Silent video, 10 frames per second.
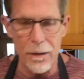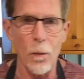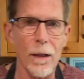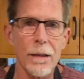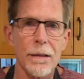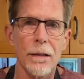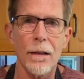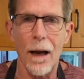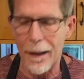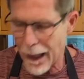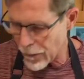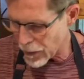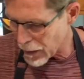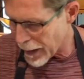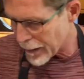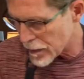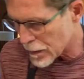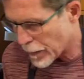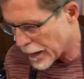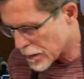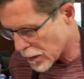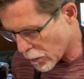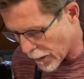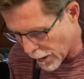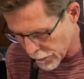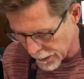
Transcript: You want it to not have a lot of space around